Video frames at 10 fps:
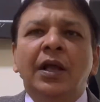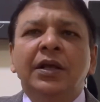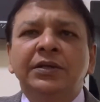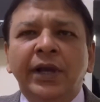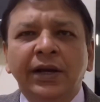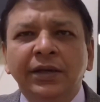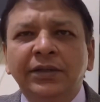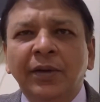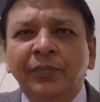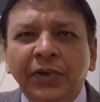Second
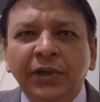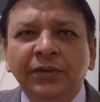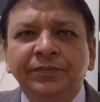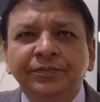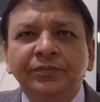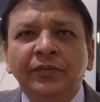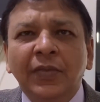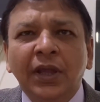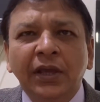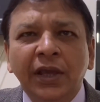example,
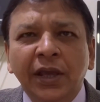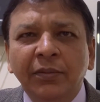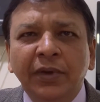game